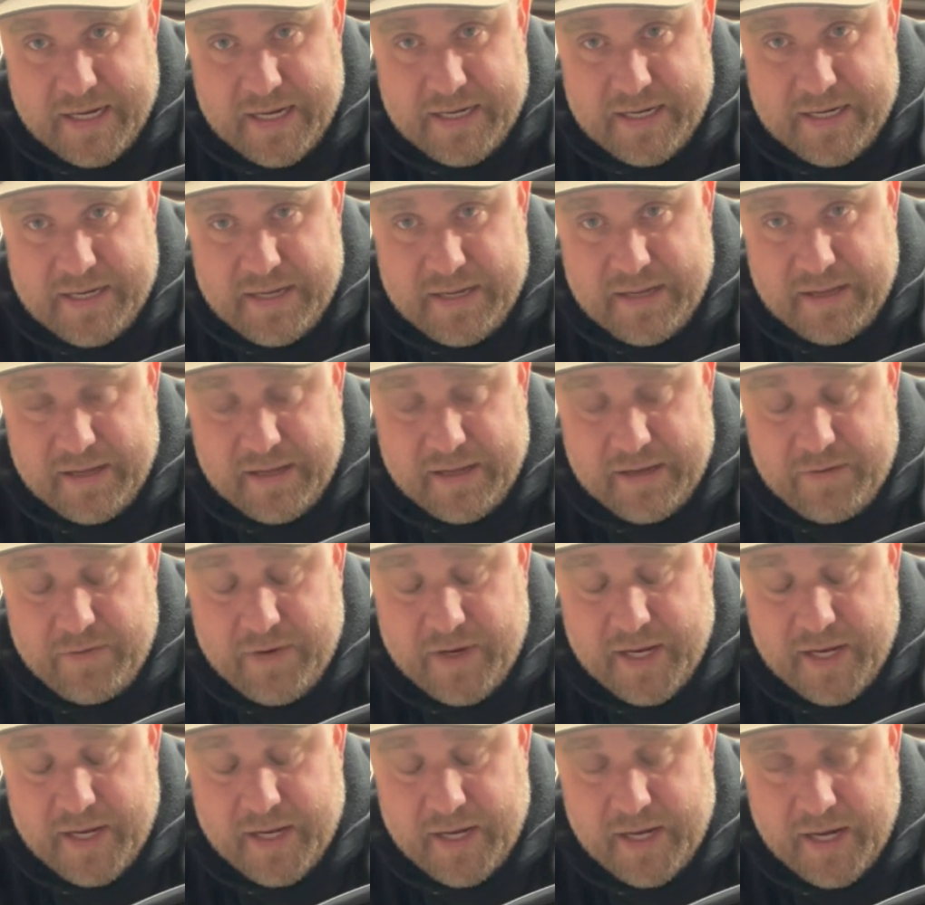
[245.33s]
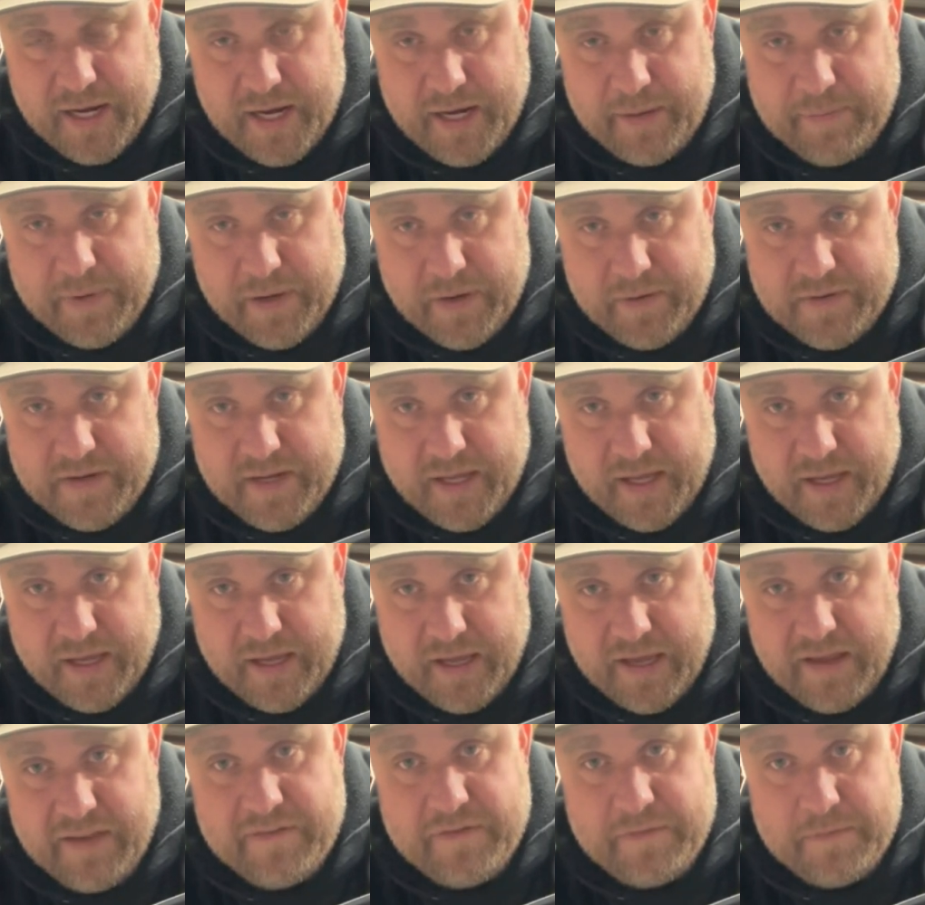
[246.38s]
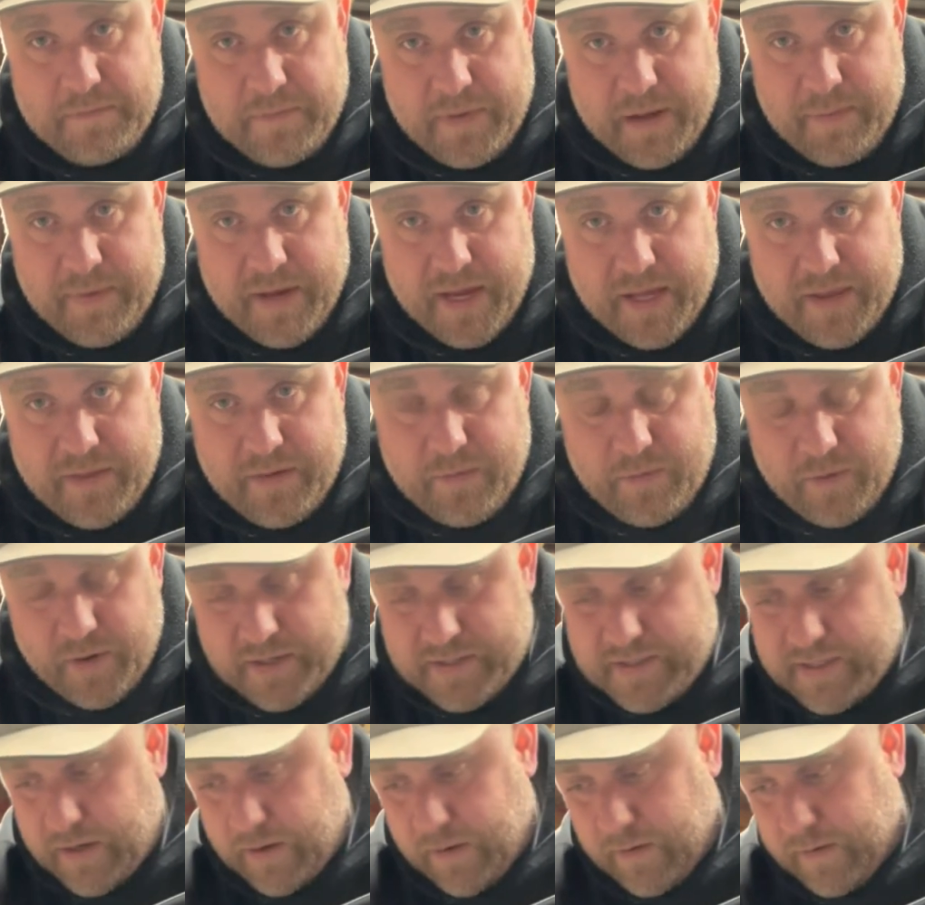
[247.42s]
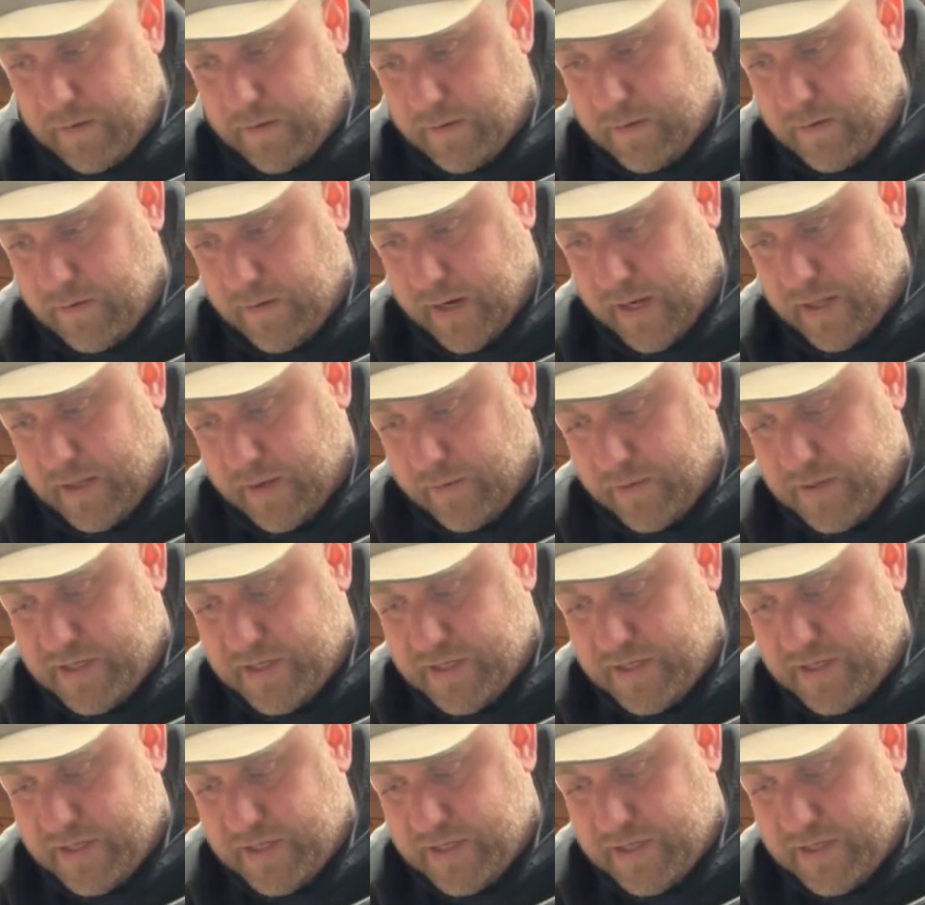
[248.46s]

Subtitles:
to create an 80-pound tank, if my math works out correctly, which I